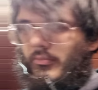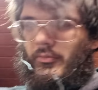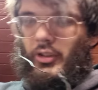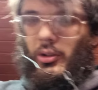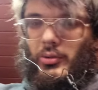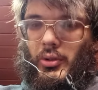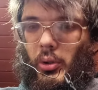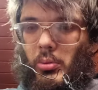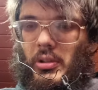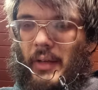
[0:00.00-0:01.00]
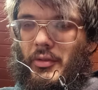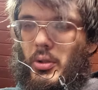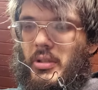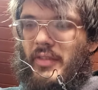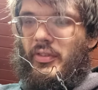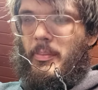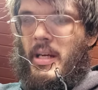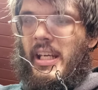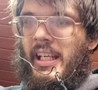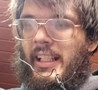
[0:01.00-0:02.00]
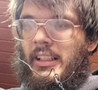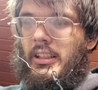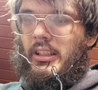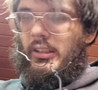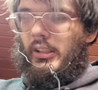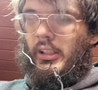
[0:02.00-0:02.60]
Those have two different meanings.